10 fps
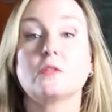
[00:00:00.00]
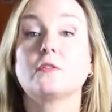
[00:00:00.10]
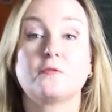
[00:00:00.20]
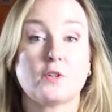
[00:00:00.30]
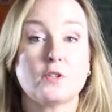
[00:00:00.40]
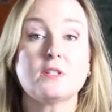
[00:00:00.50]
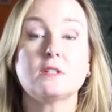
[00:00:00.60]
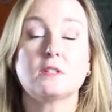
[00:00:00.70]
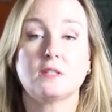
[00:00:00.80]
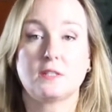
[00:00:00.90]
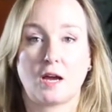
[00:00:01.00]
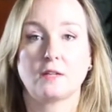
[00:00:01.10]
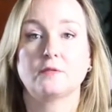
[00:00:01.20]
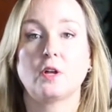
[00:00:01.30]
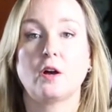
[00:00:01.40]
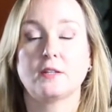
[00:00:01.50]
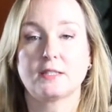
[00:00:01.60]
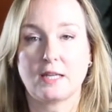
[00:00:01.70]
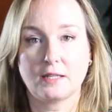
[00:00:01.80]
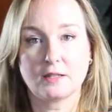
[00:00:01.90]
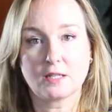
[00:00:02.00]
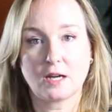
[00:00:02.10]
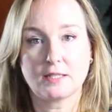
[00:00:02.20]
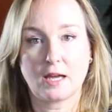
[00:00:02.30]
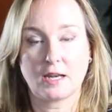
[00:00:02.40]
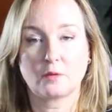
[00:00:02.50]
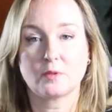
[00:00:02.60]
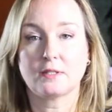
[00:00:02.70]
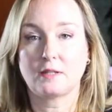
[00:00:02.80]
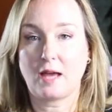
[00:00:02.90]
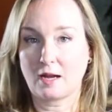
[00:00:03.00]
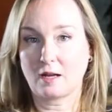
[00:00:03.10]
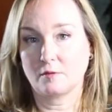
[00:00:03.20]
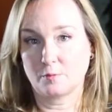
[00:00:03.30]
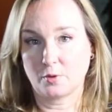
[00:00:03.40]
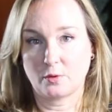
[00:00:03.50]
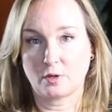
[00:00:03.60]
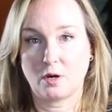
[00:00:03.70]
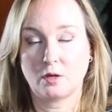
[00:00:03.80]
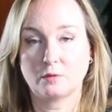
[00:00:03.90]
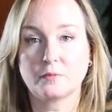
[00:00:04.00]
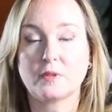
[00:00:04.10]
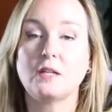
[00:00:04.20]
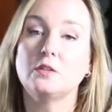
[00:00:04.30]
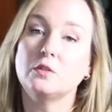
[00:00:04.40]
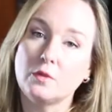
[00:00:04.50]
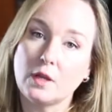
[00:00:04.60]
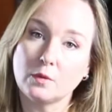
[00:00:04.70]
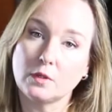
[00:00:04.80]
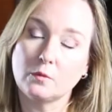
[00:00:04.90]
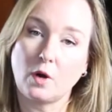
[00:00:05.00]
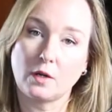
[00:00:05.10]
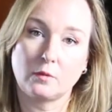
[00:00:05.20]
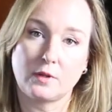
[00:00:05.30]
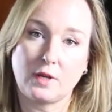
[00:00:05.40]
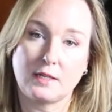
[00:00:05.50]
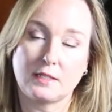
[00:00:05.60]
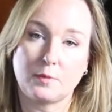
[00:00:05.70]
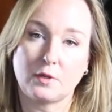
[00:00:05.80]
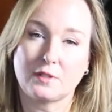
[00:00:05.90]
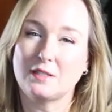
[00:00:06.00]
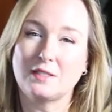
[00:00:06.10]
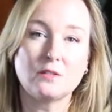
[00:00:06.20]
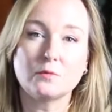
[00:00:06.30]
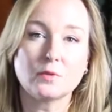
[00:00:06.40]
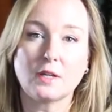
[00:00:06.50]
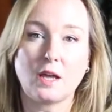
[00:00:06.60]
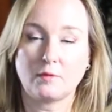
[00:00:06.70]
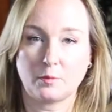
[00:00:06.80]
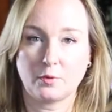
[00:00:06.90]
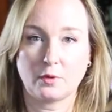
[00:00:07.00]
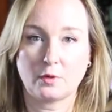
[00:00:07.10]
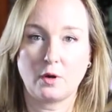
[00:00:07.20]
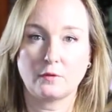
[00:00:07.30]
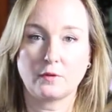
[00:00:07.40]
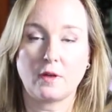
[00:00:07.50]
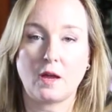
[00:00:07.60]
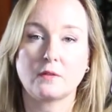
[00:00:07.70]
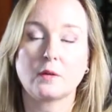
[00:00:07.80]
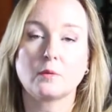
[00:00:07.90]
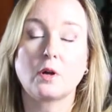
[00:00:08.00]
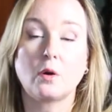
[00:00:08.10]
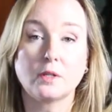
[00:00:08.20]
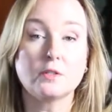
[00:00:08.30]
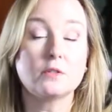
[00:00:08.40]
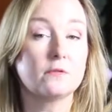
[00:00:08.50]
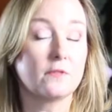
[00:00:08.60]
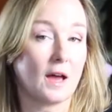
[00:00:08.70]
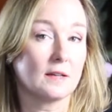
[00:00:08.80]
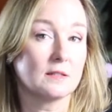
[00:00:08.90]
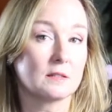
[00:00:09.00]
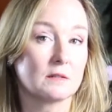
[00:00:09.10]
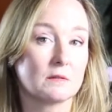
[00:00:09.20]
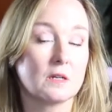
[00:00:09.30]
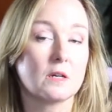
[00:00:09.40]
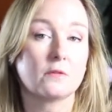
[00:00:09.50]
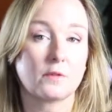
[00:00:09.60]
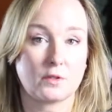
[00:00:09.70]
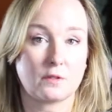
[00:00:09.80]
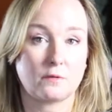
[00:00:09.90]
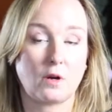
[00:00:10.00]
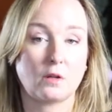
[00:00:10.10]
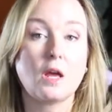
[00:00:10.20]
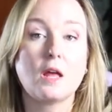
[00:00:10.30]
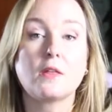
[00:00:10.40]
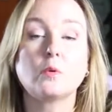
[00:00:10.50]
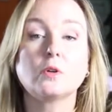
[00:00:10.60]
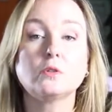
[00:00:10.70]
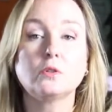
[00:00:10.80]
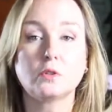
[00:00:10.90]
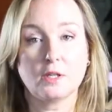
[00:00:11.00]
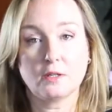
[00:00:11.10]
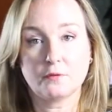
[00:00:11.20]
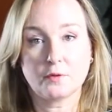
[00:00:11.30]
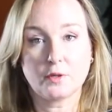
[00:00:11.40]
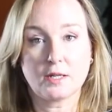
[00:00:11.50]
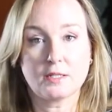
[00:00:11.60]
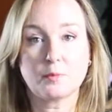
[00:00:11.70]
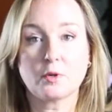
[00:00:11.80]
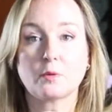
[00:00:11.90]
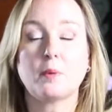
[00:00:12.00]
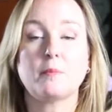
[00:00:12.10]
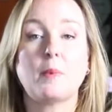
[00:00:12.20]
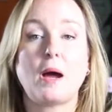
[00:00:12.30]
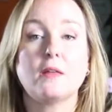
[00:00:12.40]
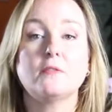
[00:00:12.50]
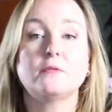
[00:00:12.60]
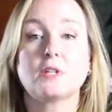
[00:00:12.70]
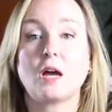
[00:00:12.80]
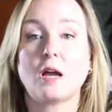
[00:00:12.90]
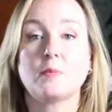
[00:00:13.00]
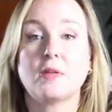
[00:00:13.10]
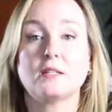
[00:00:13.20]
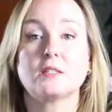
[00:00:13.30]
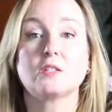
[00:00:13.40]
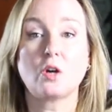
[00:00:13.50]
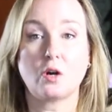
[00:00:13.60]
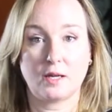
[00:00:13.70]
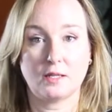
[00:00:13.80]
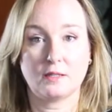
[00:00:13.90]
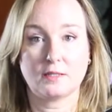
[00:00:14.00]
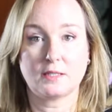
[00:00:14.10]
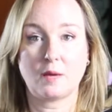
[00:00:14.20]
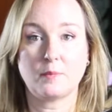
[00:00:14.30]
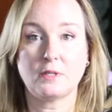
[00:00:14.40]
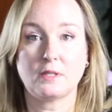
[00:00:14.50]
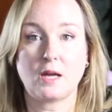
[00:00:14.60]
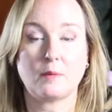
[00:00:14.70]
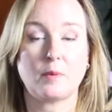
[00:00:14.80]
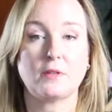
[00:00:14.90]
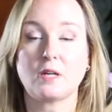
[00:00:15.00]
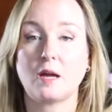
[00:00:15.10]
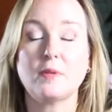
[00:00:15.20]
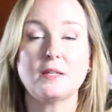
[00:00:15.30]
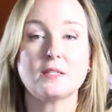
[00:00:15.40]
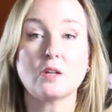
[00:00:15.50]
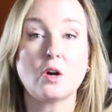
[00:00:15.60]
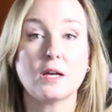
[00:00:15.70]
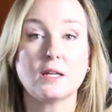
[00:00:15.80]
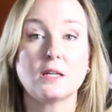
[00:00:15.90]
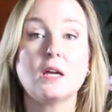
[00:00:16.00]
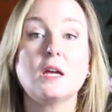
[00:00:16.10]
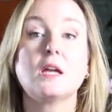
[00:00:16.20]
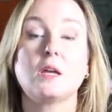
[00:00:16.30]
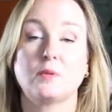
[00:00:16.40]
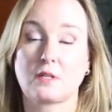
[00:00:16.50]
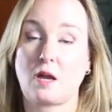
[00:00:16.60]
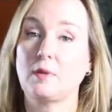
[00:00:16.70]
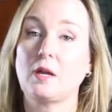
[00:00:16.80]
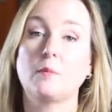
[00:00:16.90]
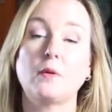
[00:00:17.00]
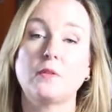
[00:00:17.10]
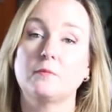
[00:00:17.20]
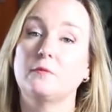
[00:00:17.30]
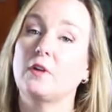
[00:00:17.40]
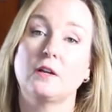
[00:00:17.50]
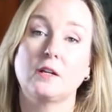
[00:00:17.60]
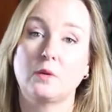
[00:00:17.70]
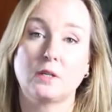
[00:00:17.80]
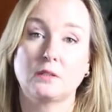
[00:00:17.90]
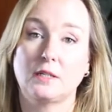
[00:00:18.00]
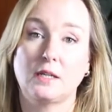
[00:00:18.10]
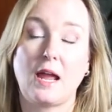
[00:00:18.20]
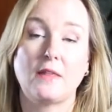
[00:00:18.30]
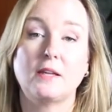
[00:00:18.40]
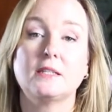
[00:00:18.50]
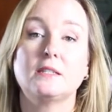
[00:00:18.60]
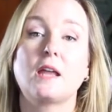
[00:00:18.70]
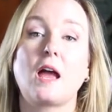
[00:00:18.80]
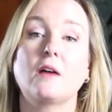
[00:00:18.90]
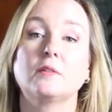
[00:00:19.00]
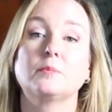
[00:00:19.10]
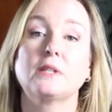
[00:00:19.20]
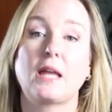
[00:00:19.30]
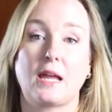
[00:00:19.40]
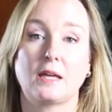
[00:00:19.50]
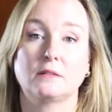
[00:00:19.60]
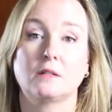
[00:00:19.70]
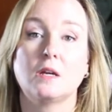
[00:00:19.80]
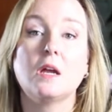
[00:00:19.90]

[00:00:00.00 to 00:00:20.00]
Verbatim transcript: The first design flaw that sank the Titanic was a lack of protocol. They knew they were in water with icebergs and didn't really have a protocol for that. They were going too fast, first of all. They were looking for an iceberg, but by the time they saw it, this happened at night, by the time they saw it, it was coming up on them very quickly, and they didn't have a plan.